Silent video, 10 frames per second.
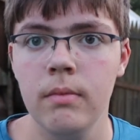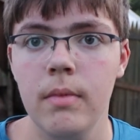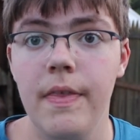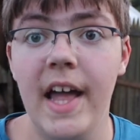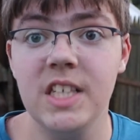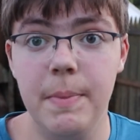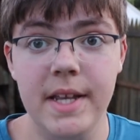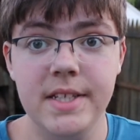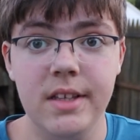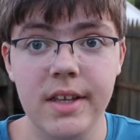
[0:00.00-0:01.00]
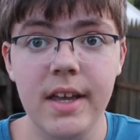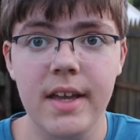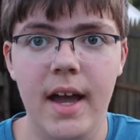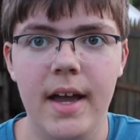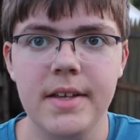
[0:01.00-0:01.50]
And that's basically
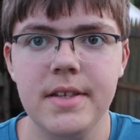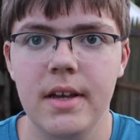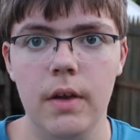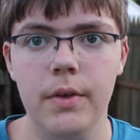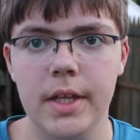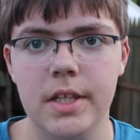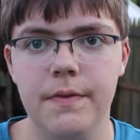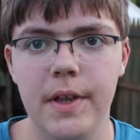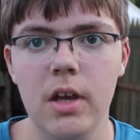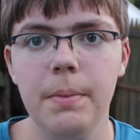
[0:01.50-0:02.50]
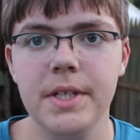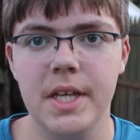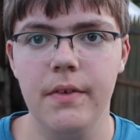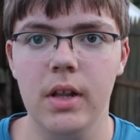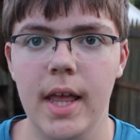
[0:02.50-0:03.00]
it, guys. If you like this video, please
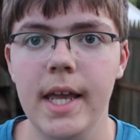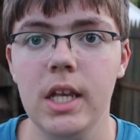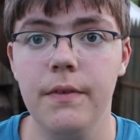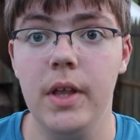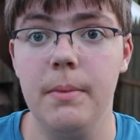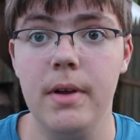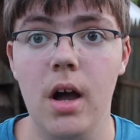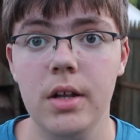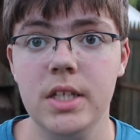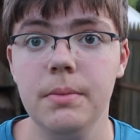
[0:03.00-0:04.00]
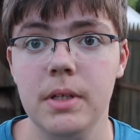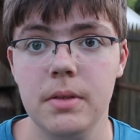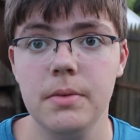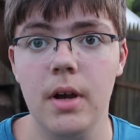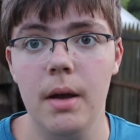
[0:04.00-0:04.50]
give it a like, and if you like my content, please
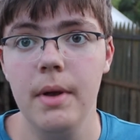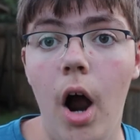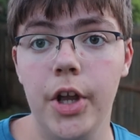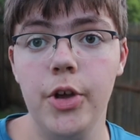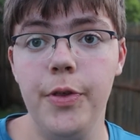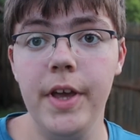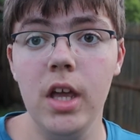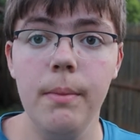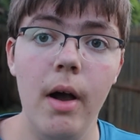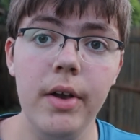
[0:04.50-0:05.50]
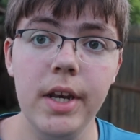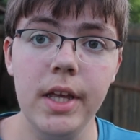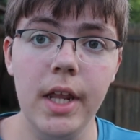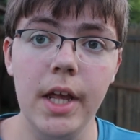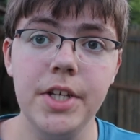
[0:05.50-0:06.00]
subscribe. Are you thinking about
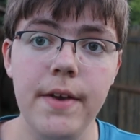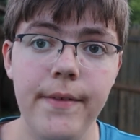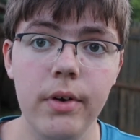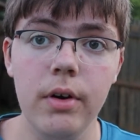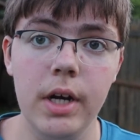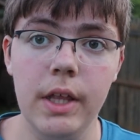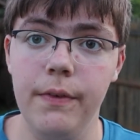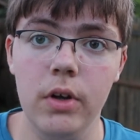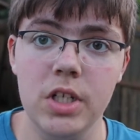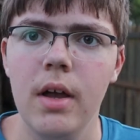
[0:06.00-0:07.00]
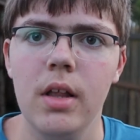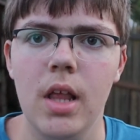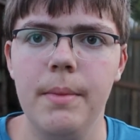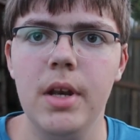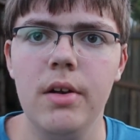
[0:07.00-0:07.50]
getting an HA filter or any filters?
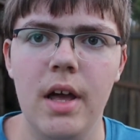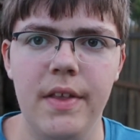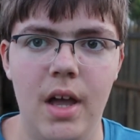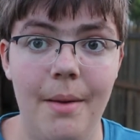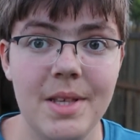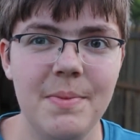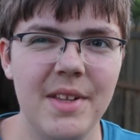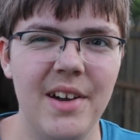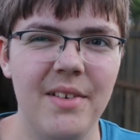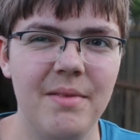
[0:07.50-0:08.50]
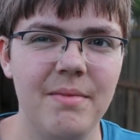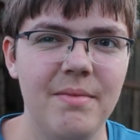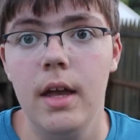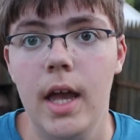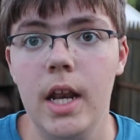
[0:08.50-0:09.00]
Let me know down in the comments below.
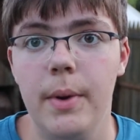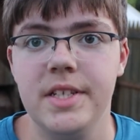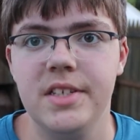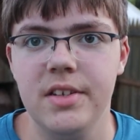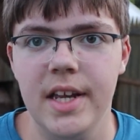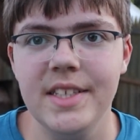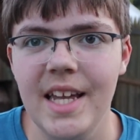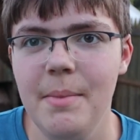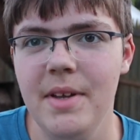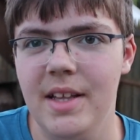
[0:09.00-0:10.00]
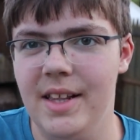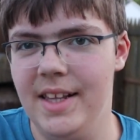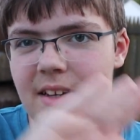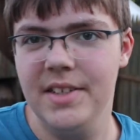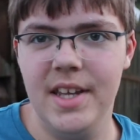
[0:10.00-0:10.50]
Anyways, until next time,
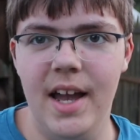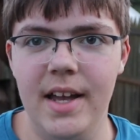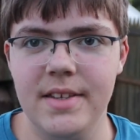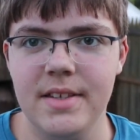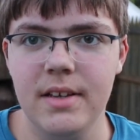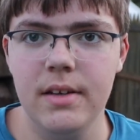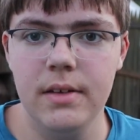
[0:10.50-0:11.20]
clear skies.